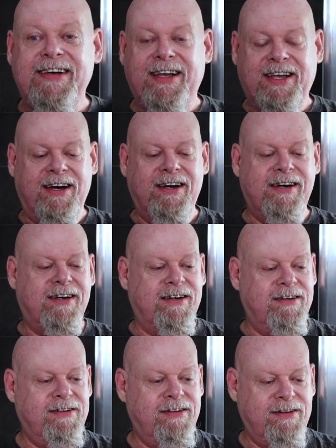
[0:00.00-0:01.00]

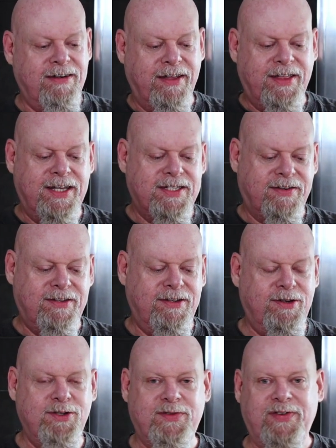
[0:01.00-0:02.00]
car, I think it's
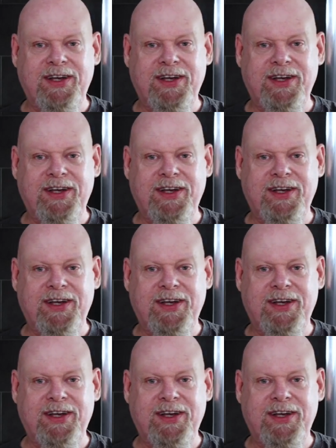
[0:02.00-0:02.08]
used for